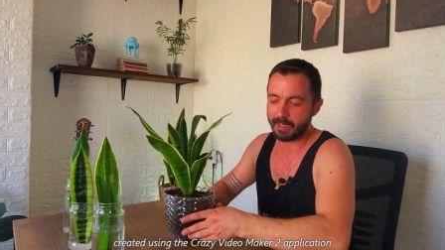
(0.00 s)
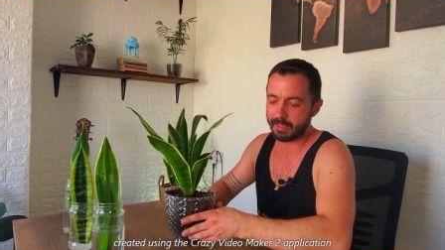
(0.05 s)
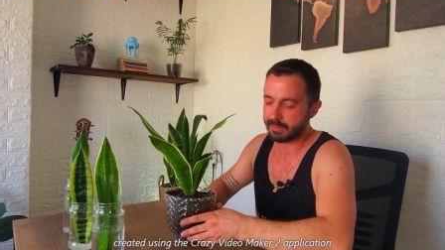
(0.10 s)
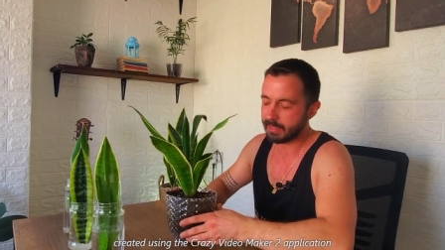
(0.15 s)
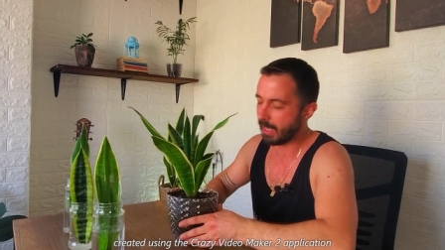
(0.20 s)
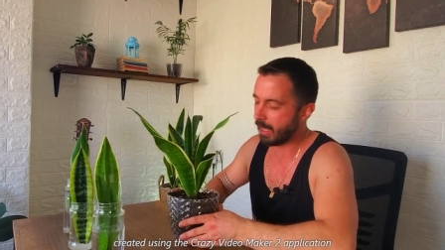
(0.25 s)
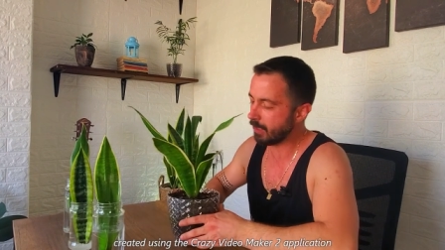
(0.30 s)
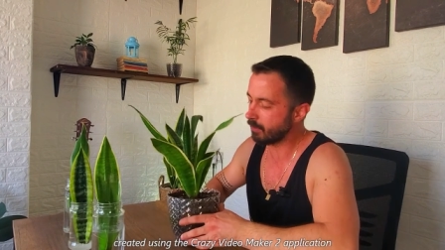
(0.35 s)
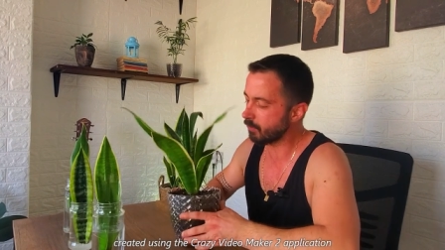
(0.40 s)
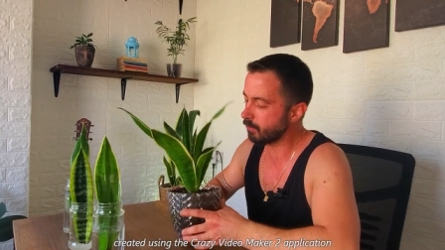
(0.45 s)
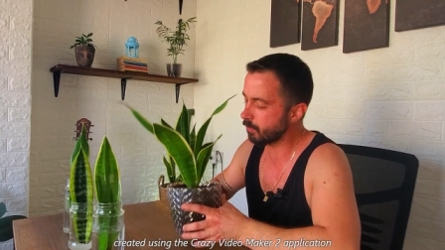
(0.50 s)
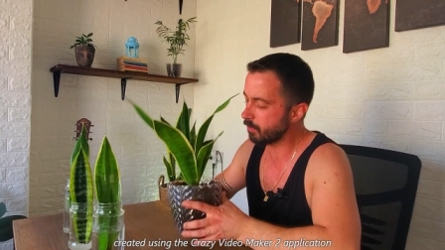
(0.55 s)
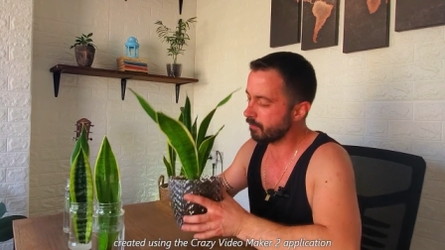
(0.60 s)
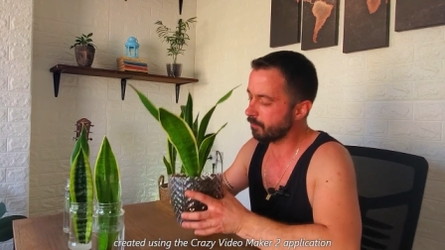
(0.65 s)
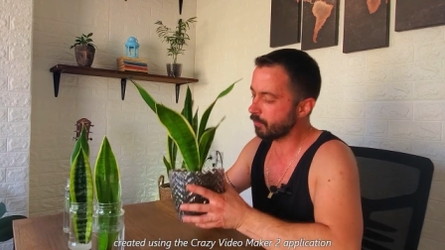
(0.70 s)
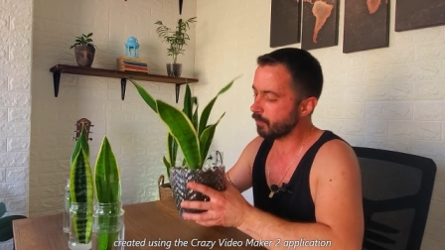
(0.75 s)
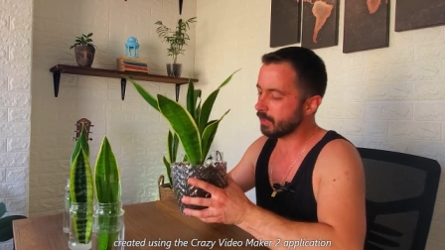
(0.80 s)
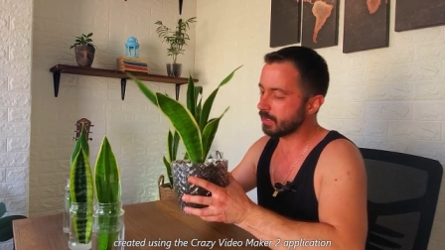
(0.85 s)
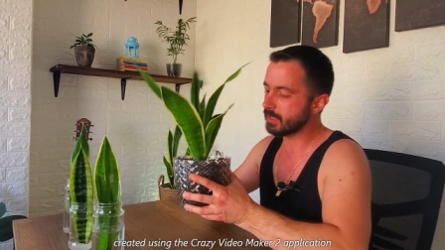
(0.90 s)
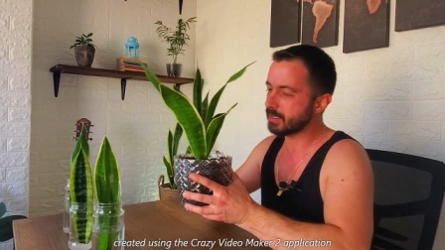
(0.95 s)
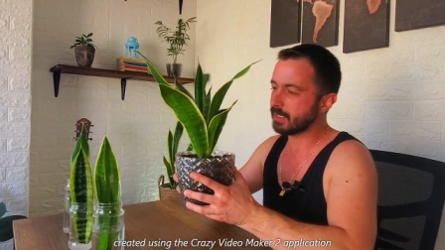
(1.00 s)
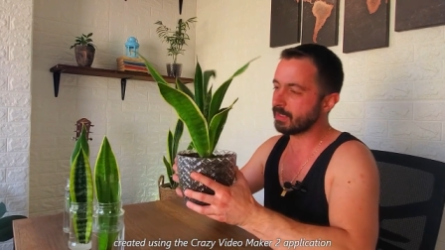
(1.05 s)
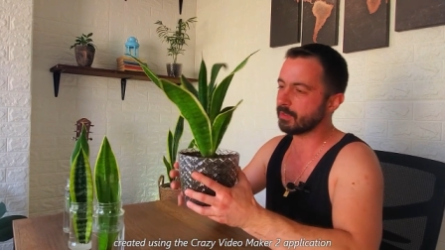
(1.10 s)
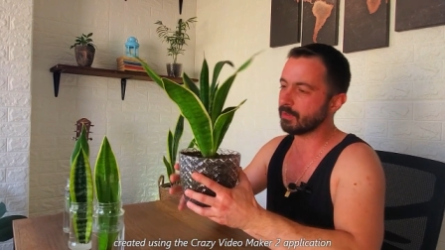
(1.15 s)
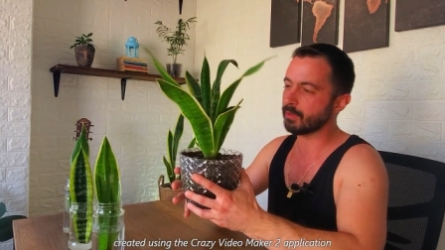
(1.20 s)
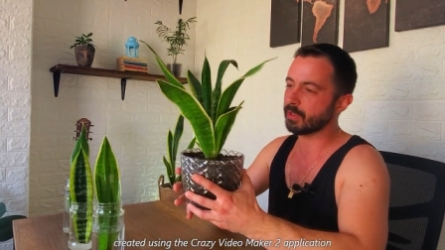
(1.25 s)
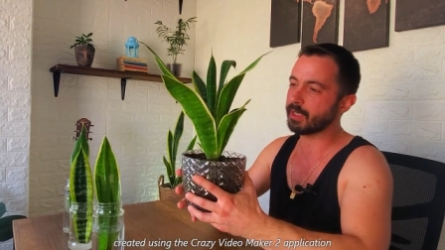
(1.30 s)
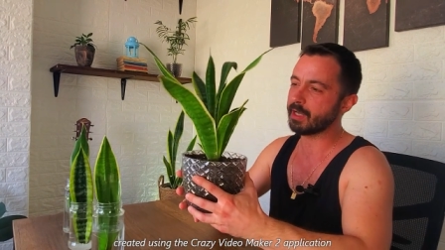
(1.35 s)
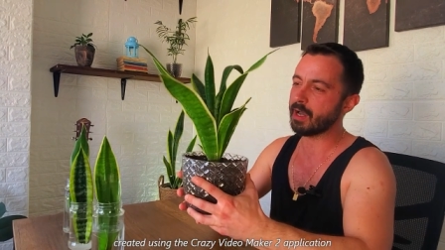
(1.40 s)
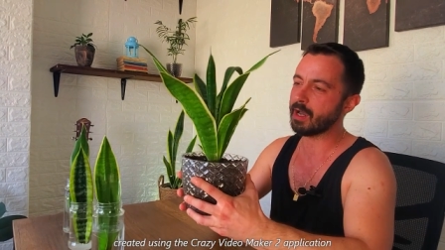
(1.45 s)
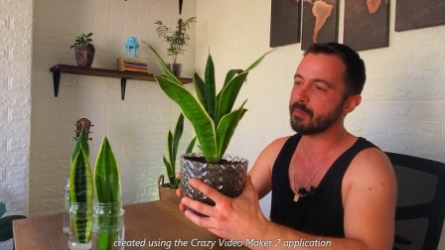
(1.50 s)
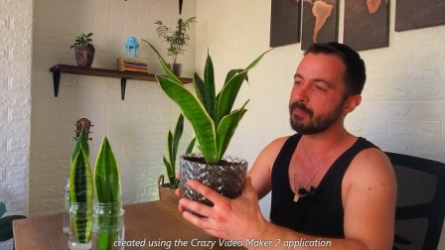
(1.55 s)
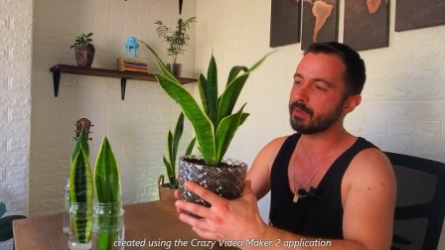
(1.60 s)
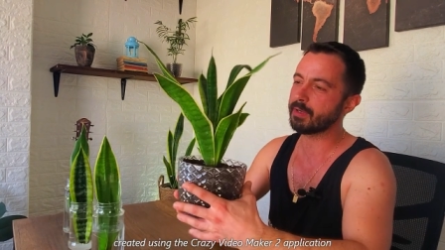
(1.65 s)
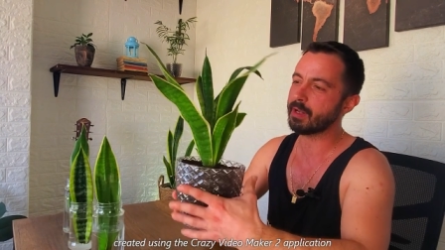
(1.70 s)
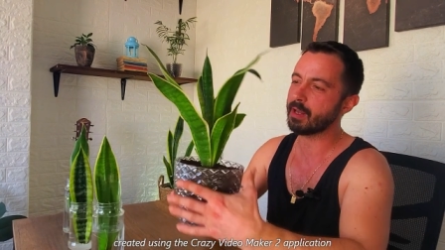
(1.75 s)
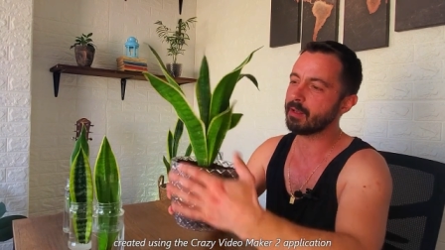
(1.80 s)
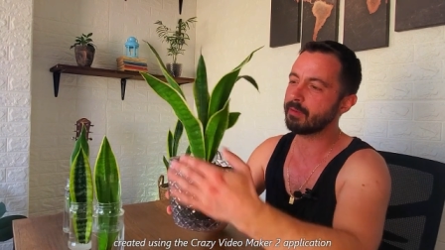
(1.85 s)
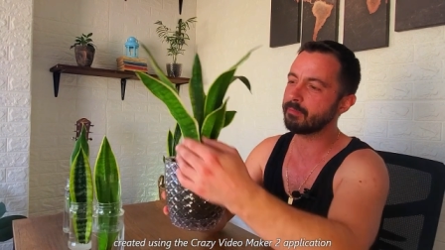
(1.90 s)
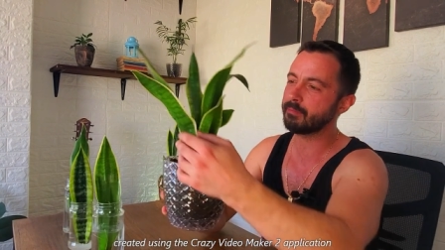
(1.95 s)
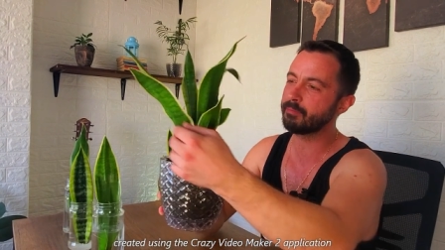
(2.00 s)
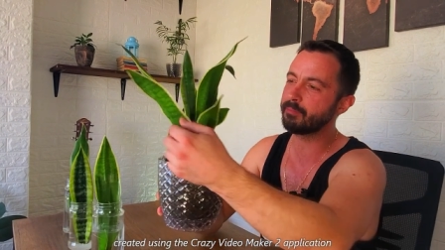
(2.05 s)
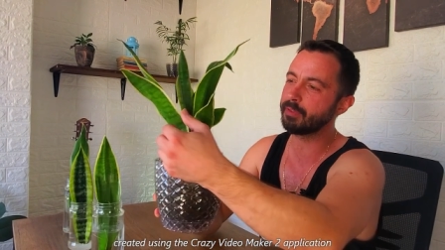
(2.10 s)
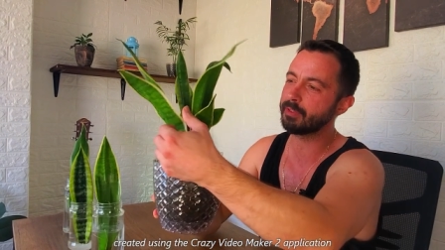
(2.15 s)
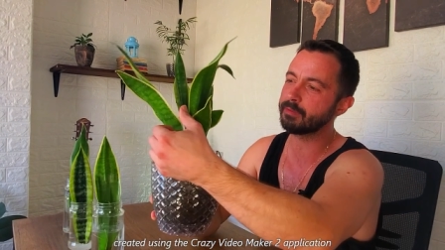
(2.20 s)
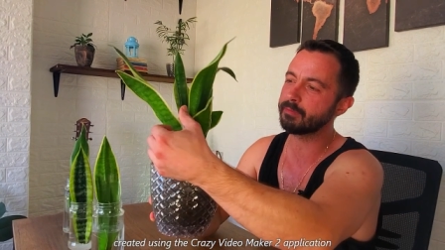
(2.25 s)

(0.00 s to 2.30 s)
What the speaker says: And I don't know if you can tell on camera,